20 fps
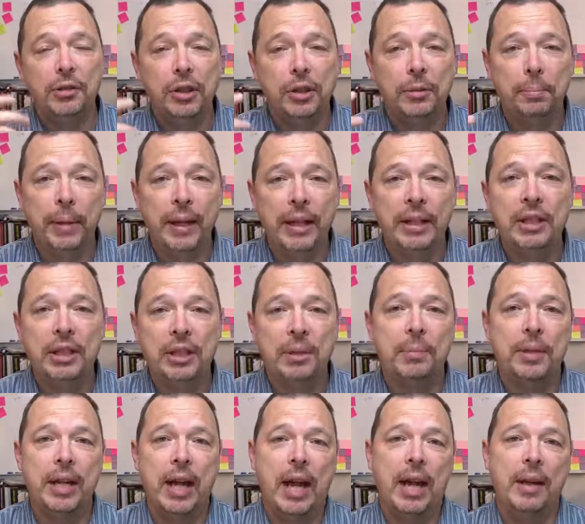Spend
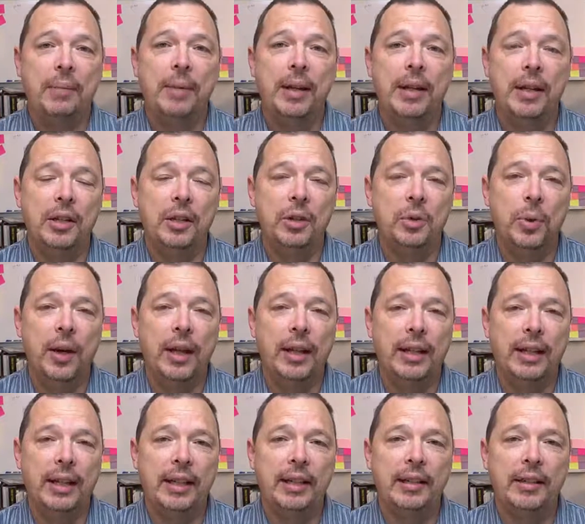some time in it,
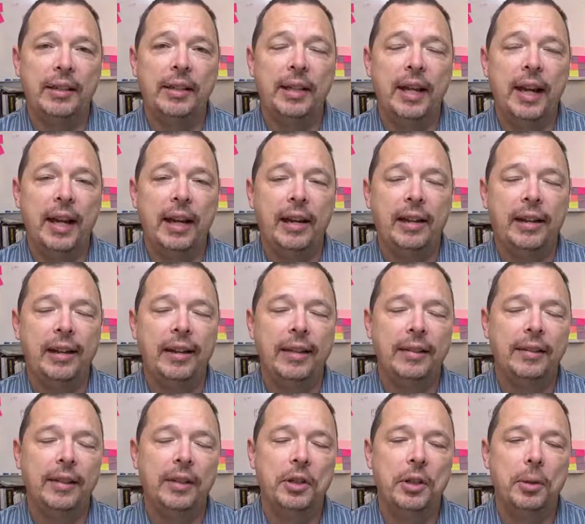dwell in it today,
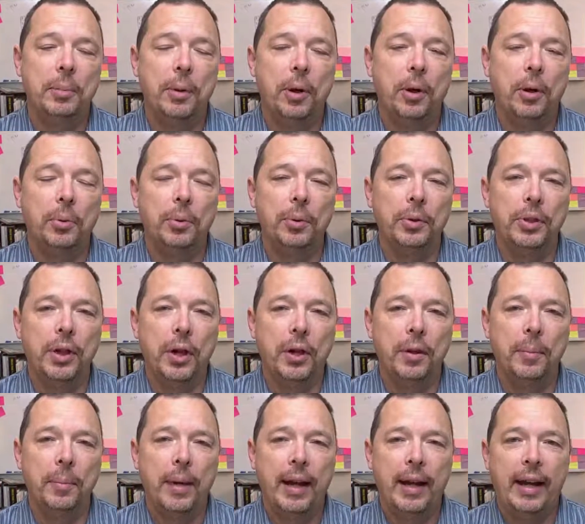and tomorrow we'll
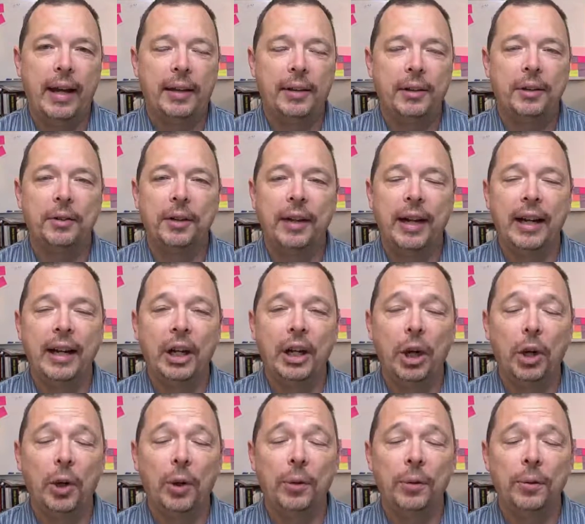talk about how to create
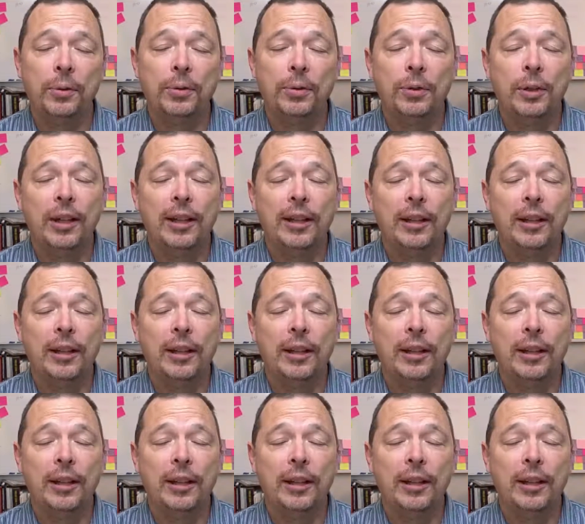goals